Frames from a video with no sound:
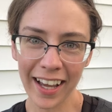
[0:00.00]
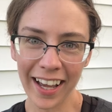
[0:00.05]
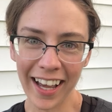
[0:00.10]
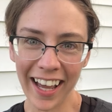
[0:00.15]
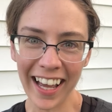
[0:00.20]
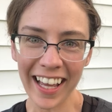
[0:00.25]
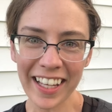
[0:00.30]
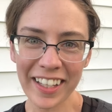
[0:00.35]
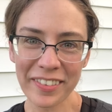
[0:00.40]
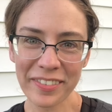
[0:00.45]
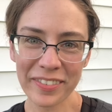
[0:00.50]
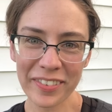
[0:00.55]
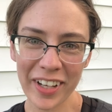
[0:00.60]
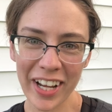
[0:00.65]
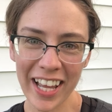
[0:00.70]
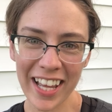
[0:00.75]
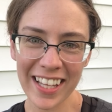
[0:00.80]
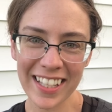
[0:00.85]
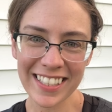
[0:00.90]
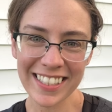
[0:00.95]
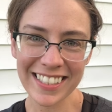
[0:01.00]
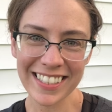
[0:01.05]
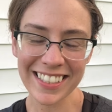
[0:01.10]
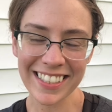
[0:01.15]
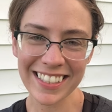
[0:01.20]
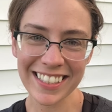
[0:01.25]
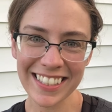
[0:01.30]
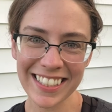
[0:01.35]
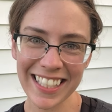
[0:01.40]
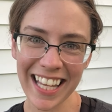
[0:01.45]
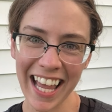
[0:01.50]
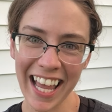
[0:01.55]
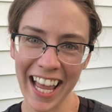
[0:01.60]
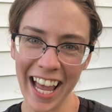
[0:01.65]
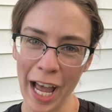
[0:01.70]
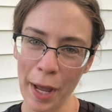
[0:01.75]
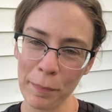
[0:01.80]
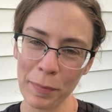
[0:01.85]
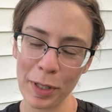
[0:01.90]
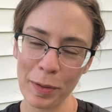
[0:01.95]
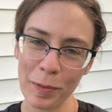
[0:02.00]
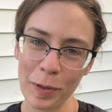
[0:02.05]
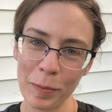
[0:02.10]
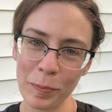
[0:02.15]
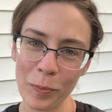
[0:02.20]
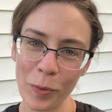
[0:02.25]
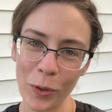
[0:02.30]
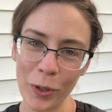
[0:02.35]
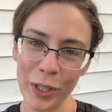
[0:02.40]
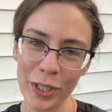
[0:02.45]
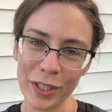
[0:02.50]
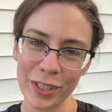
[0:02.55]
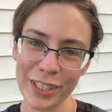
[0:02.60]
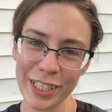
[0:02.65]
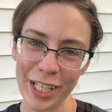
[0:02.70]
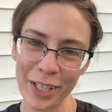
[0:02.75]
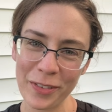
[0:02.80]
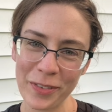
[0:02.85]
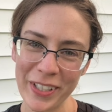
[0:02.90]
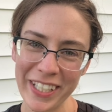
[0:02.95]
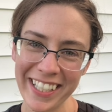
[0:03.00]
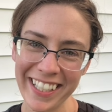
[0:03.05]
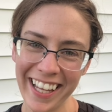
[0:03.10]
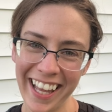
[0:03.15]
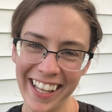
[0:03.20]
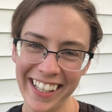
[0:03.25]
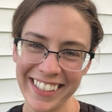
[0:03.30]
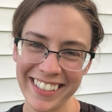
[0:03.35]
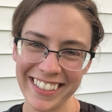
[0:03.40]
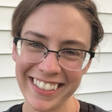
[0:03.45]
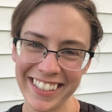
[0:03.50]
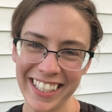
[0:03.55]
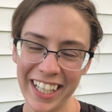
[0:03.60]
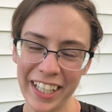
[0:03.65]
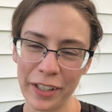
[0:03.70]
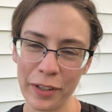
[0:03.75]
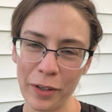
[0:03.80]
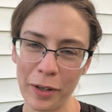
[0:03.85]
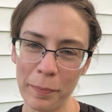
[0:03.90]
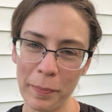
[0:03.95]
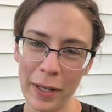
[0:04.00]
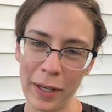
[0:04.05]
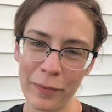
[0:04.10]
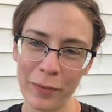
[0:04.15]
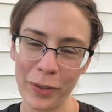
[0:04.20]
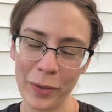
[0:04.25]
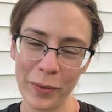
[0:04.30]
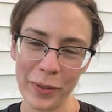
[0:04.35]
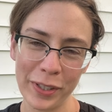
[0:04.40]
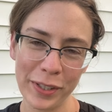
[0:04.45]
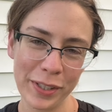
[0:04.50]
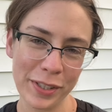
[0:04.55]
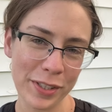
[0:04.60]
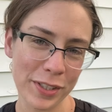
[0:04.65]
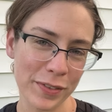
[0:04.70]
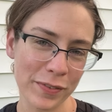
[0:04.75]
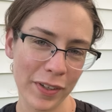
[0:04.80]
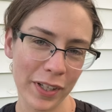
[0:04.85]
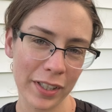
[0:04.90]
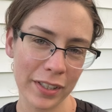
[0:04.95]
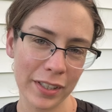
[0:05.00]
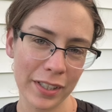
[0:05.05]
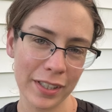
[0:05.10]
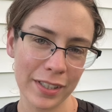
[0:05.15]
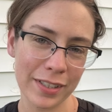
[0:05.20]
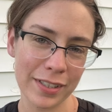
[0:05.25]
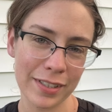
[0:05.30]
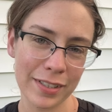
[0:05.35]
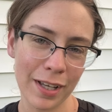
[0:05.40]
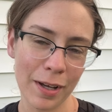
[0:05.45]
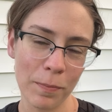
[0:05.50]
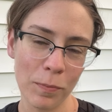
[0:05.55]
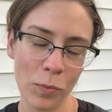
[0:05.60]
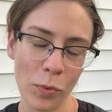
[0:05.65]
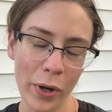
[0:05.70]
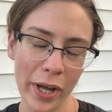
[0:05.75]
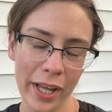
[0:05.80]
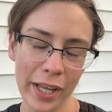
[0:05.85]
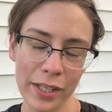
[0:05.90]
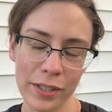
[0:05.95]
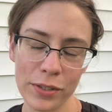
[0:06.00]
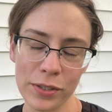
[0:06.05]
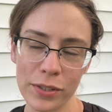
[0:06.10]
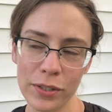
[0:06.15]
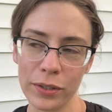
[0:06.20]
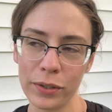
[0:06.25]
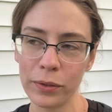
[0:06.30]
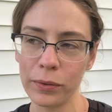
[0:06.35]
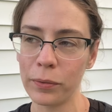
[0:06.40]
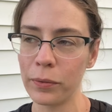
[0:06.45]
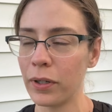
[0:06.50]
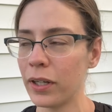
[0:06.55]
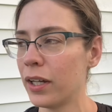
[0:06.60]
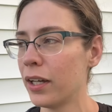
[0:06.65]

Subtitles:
Hi friends, happy Memorial Day weekend. I hope everyone is finding some way to